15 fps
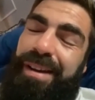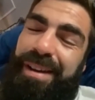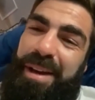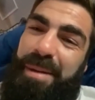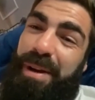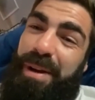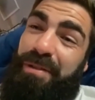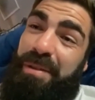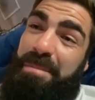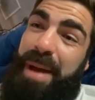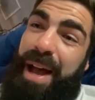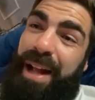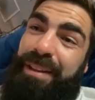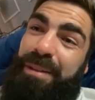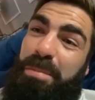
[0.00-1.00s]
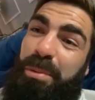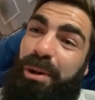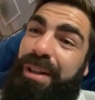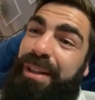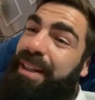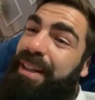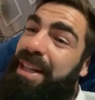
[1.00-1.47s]
bit of a melt,
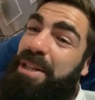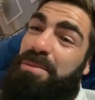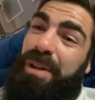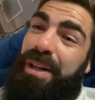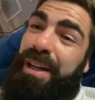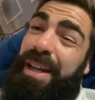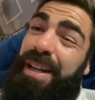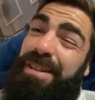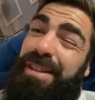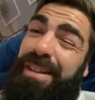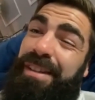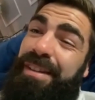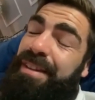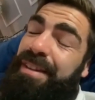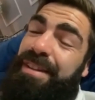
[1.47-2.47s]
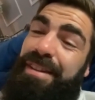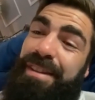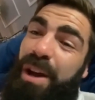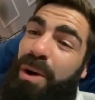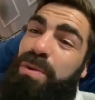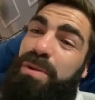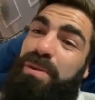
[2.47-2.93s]
but it is what it is.
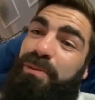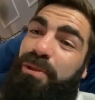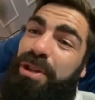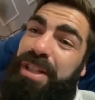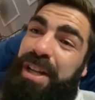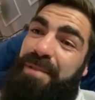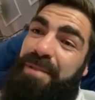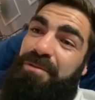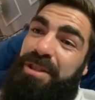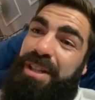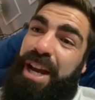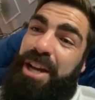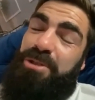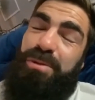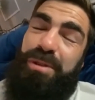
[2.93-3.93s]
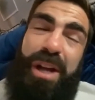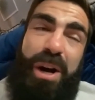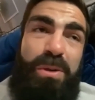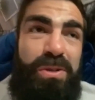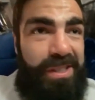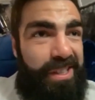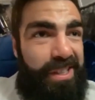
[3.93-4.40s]
Loads of fights are getting rescheduled,
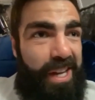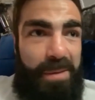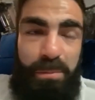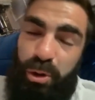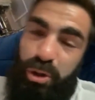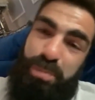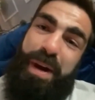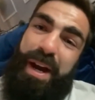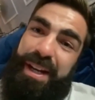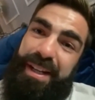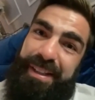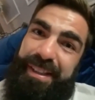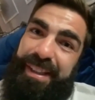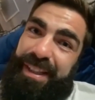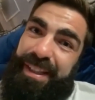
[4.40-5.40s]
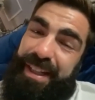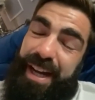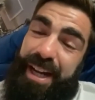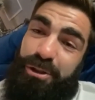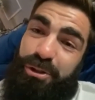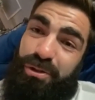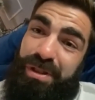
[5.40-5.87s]
loads of things are getting pushed back,
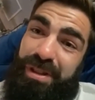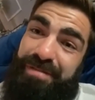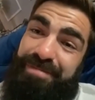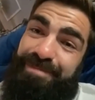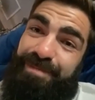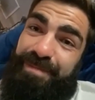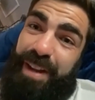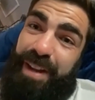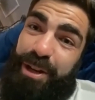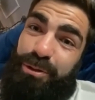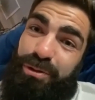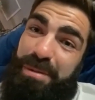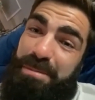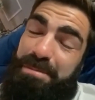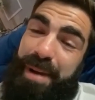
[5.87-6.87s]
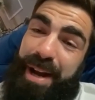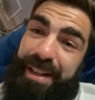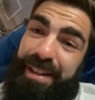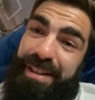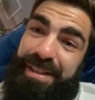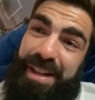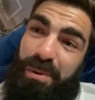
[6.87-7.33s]
and it's just a
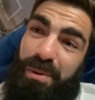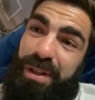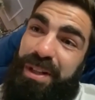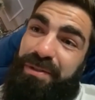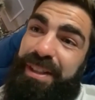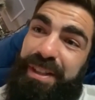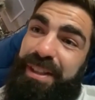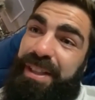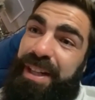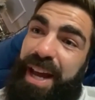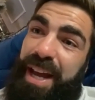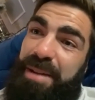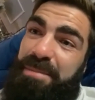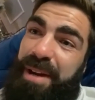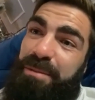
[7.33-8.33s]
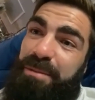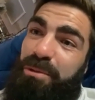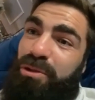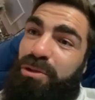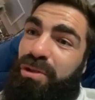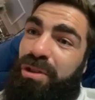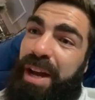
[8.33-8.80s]
madness that we're living in today, mate. We're
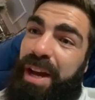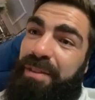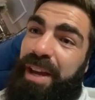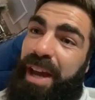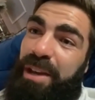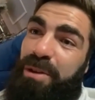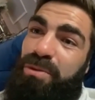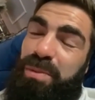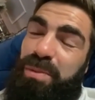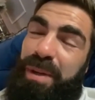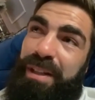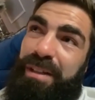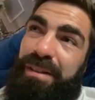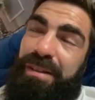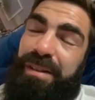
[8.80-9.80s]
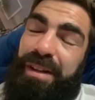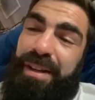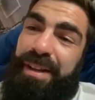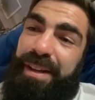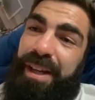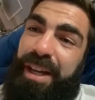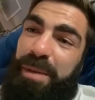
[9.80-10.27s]
just going to have to get used to it and
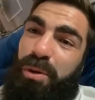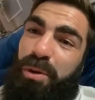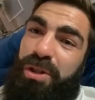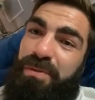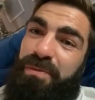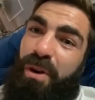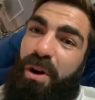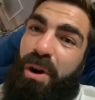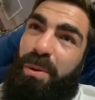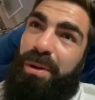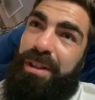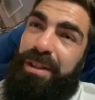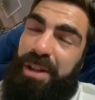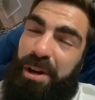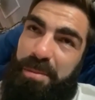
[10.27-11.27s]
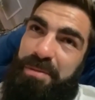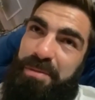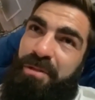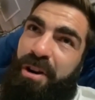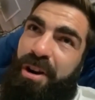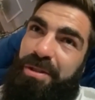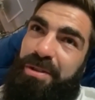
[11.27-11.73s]
keep pushing forward. Like, don't be
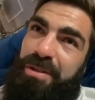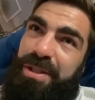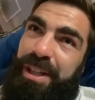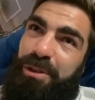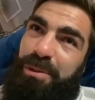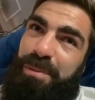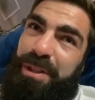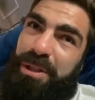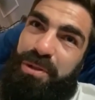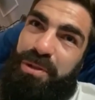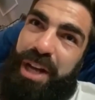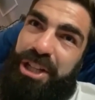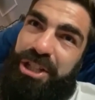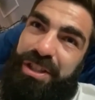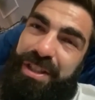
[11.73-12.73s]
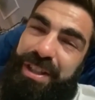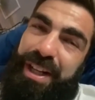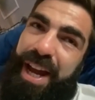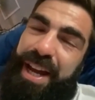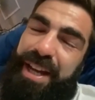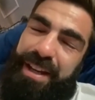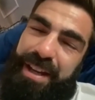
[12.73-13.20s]
wrong, I've still done my 2 sessions
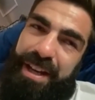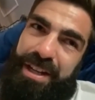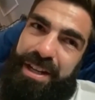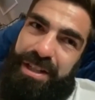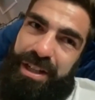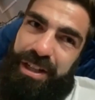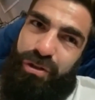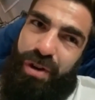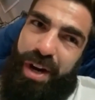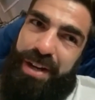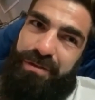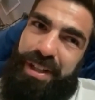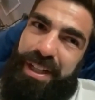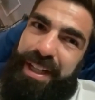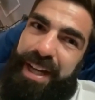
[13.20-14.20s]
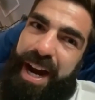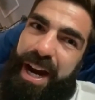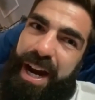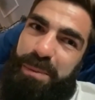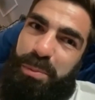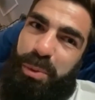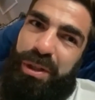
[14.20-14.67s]
today, still trained really
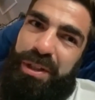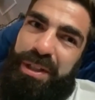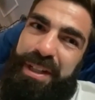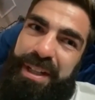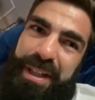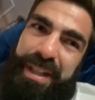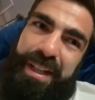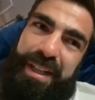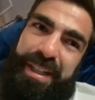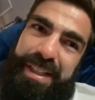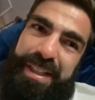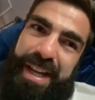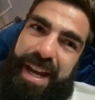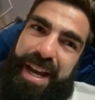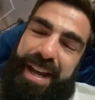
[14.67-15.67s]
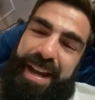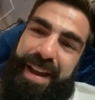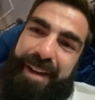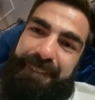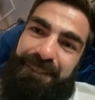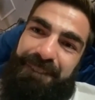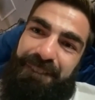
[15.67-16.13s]
hard, but it's
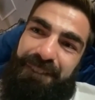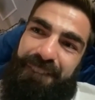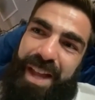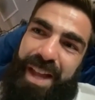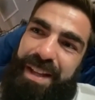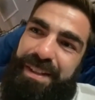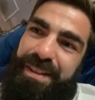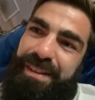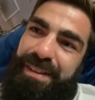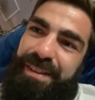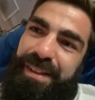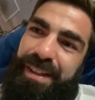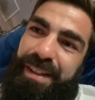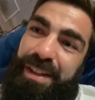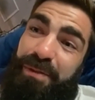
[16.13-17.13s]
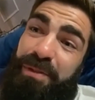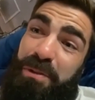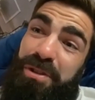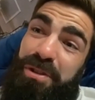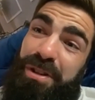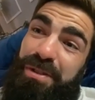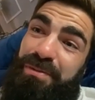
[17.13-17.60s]
the
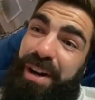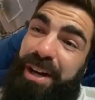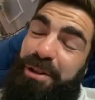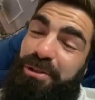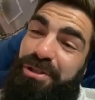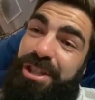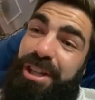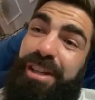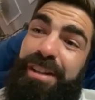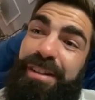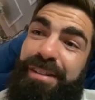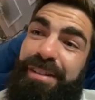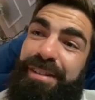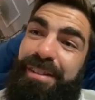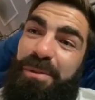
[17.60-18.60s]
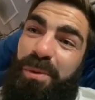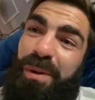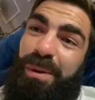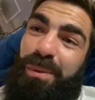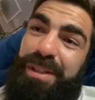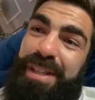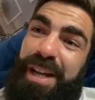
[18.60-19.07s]
future is very uncertain.
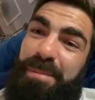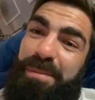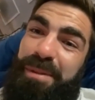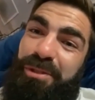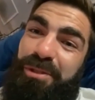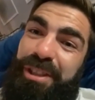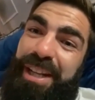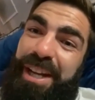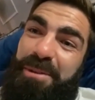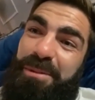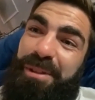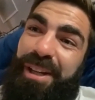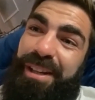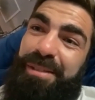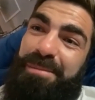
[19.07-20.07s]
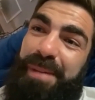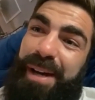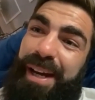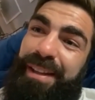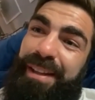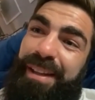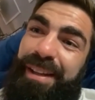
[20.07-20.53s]
What's happening right now with all the
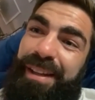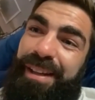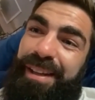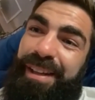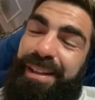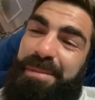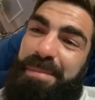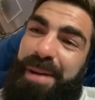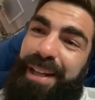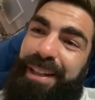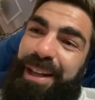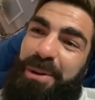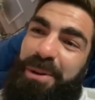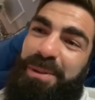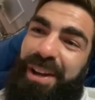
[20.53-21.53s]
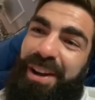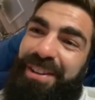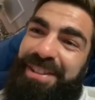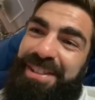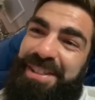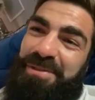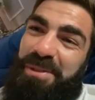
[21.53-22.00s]
mad going
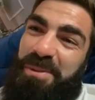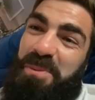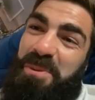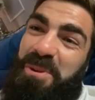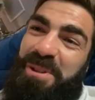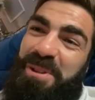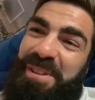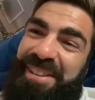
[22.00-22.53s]
ons of the world.